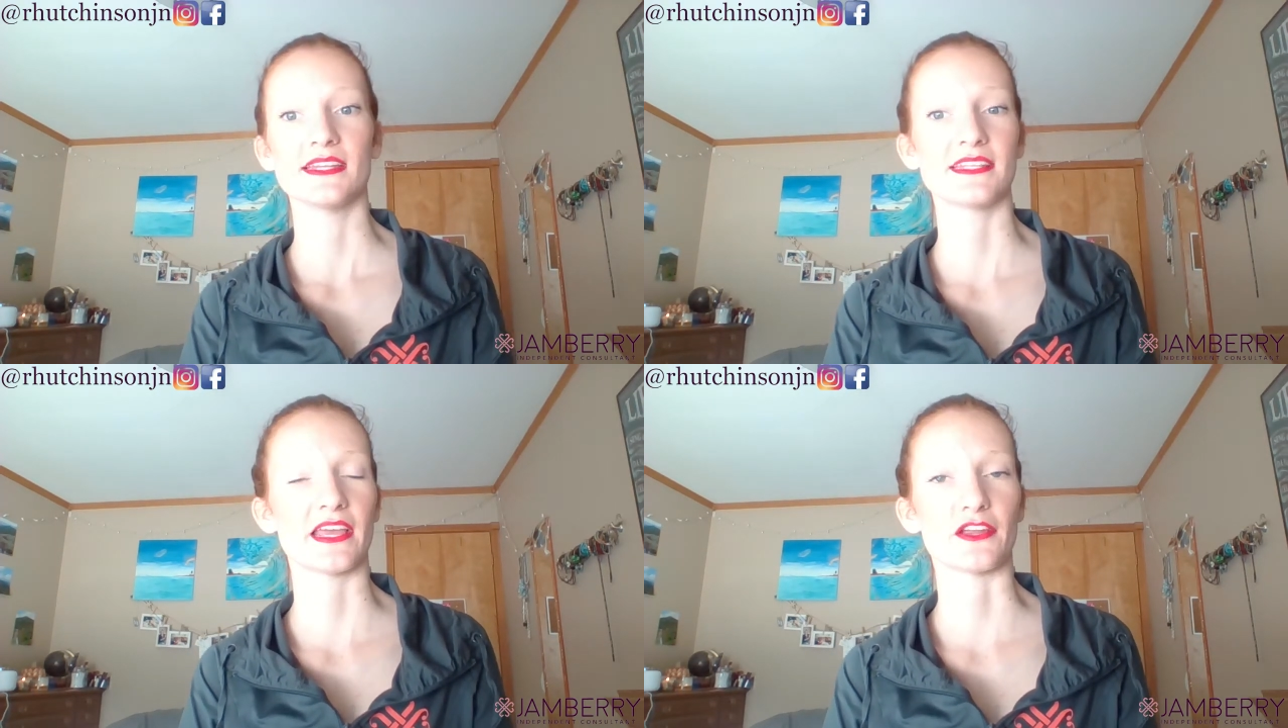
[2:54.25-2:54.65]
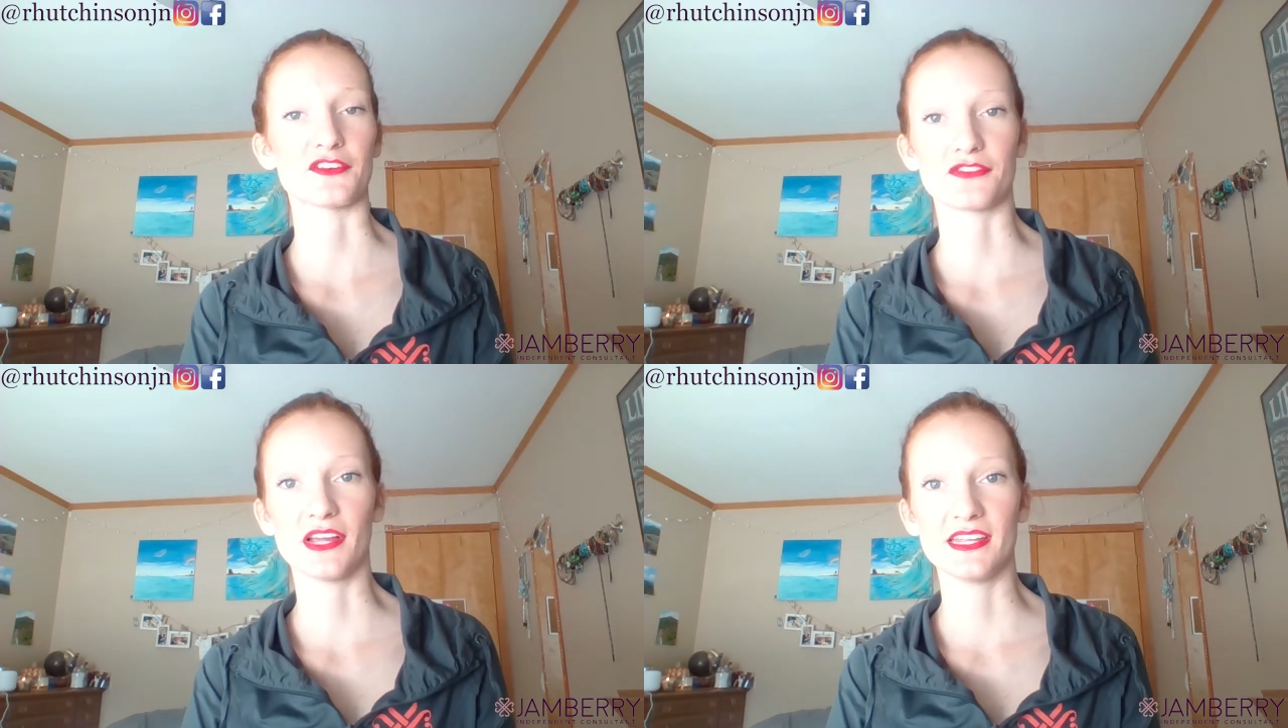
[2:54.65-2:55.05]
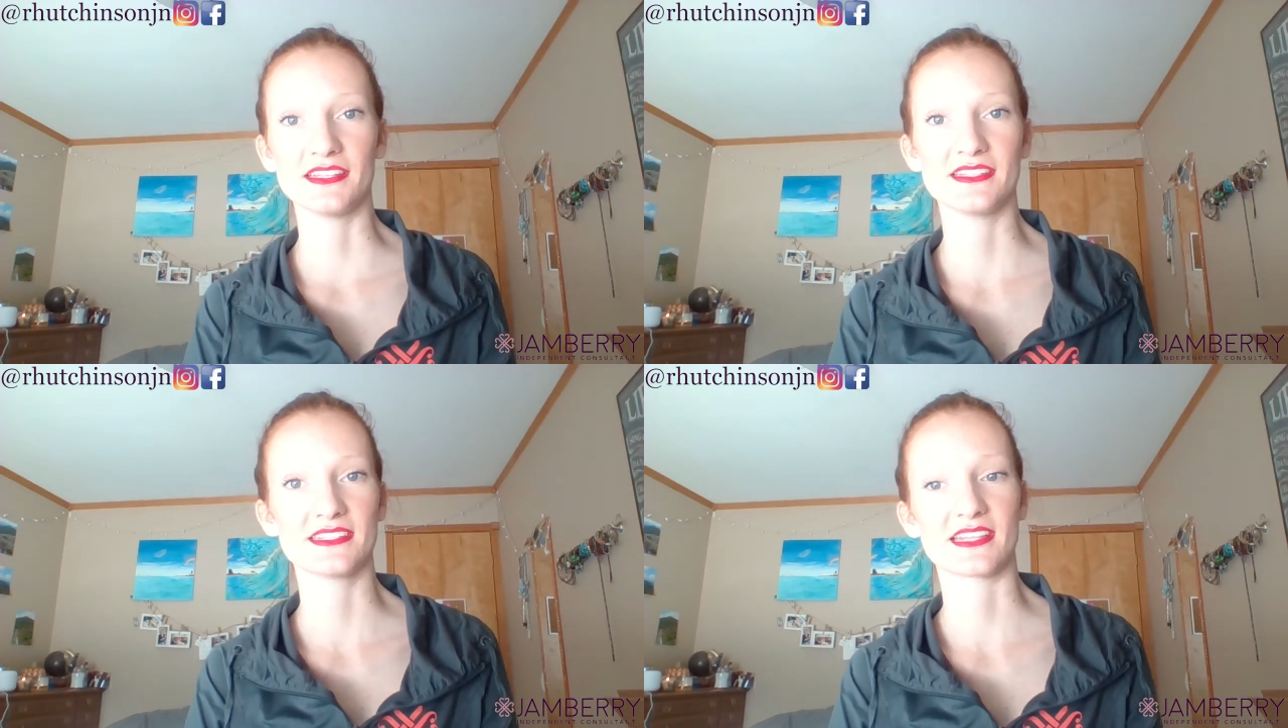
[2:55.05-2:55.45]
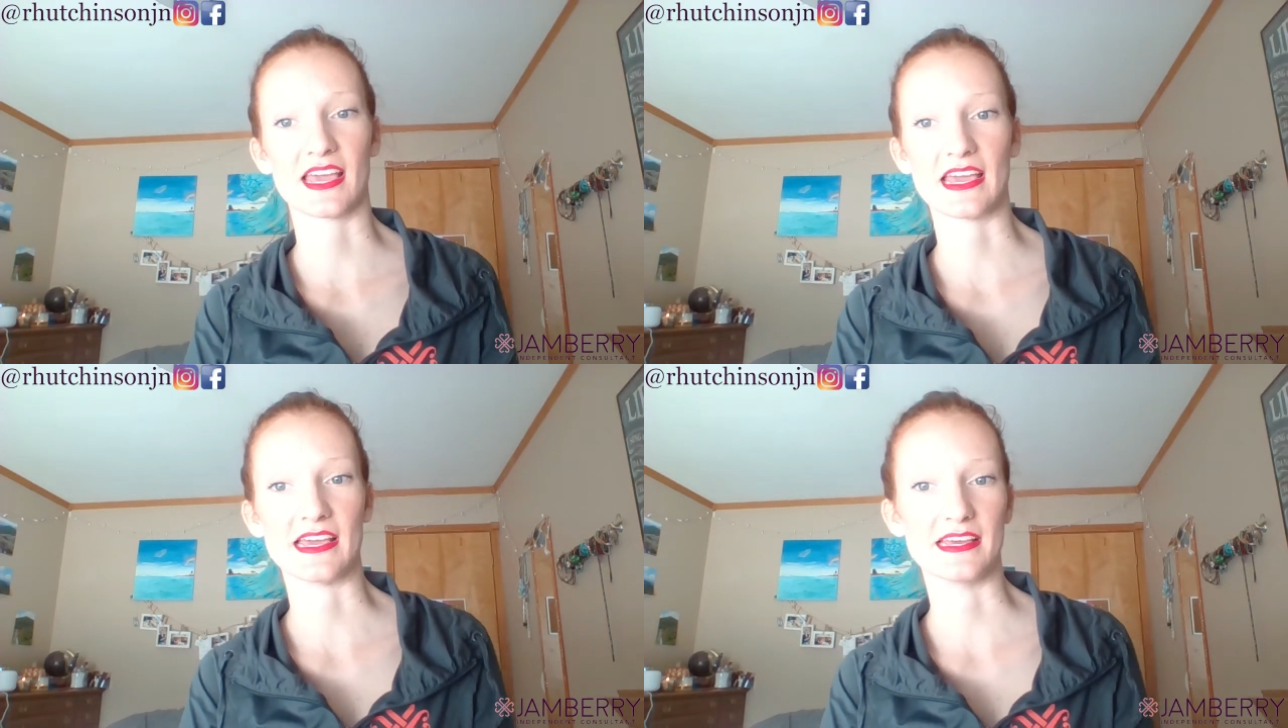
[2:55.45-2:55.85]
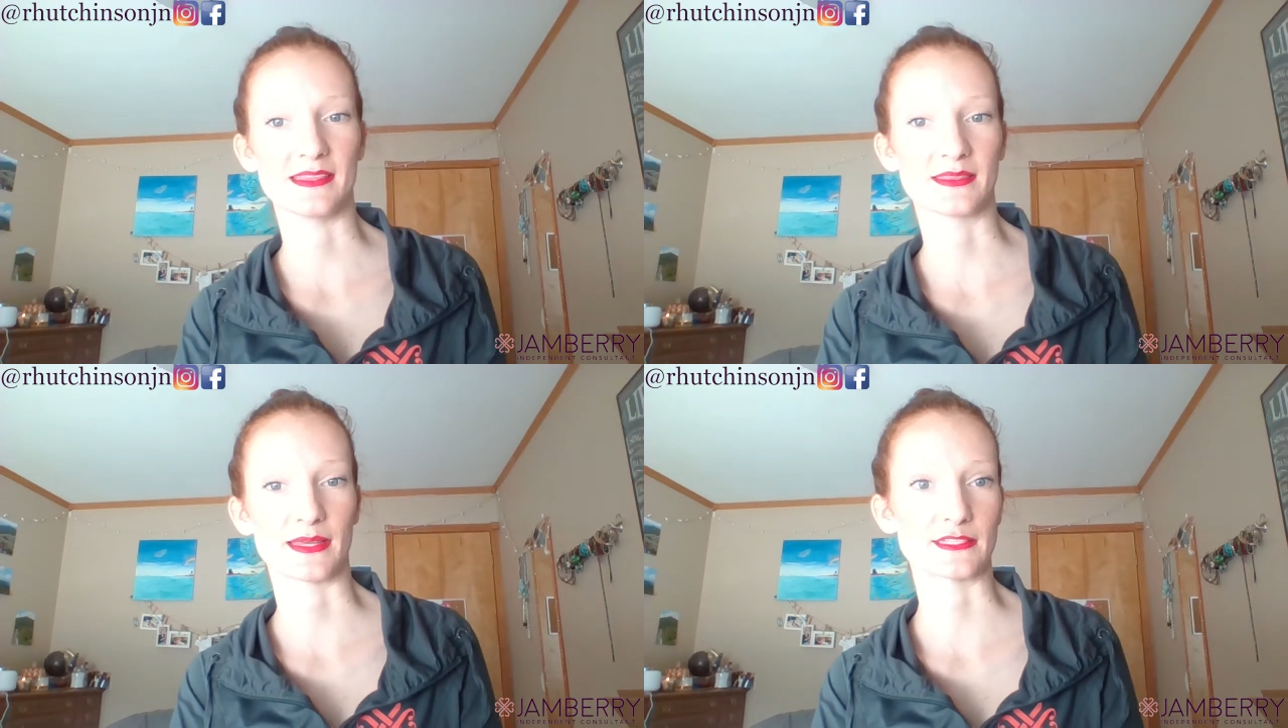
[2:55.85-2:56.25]
tag your friends,
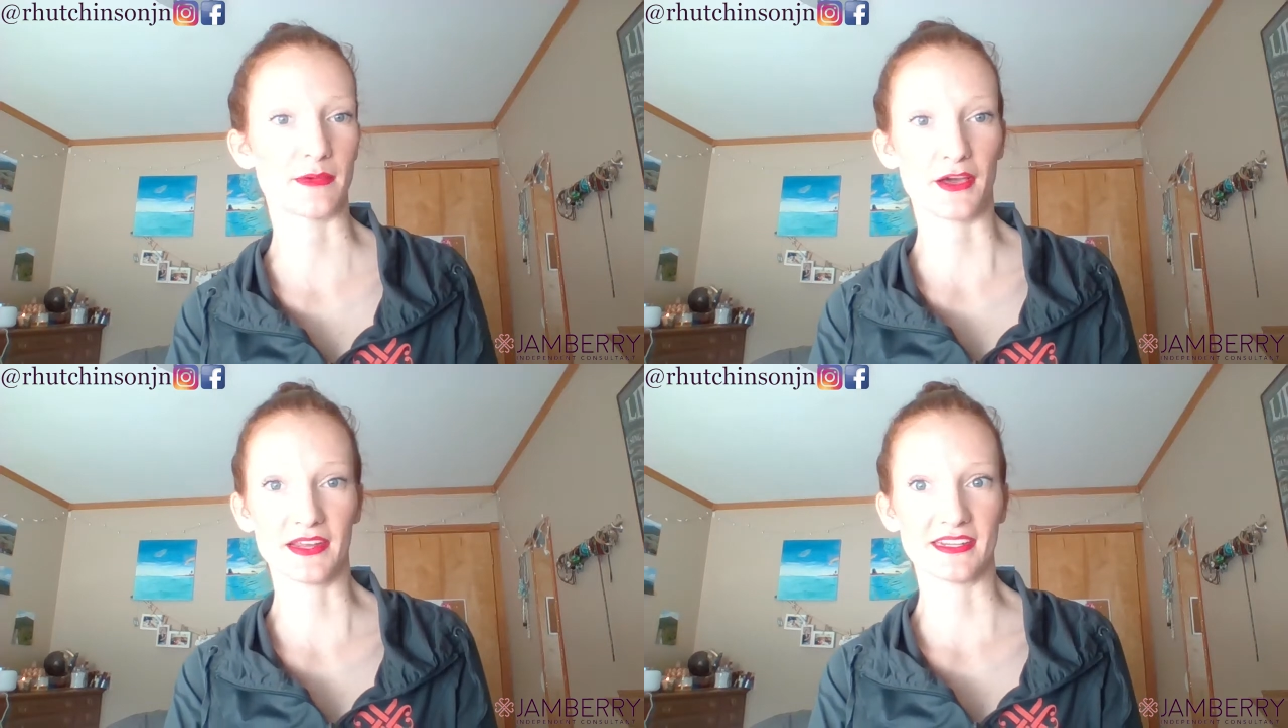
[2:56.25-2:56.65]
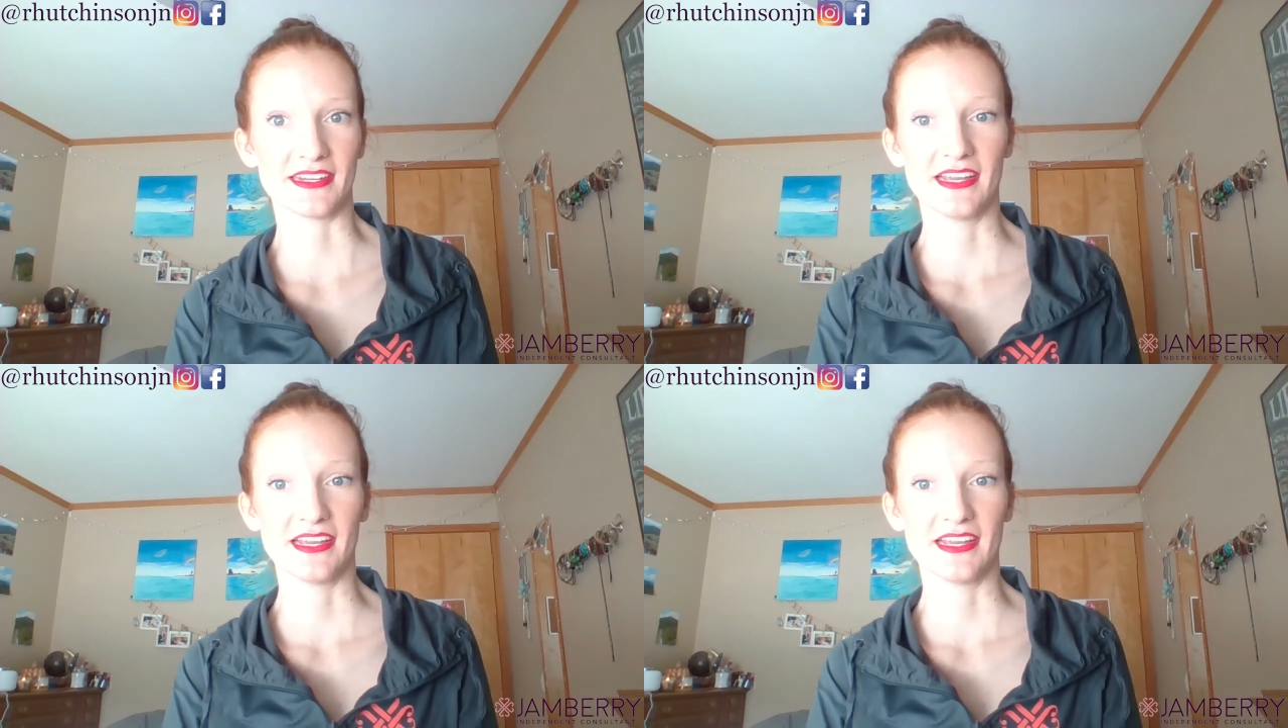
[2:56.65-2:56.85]
and that's about it.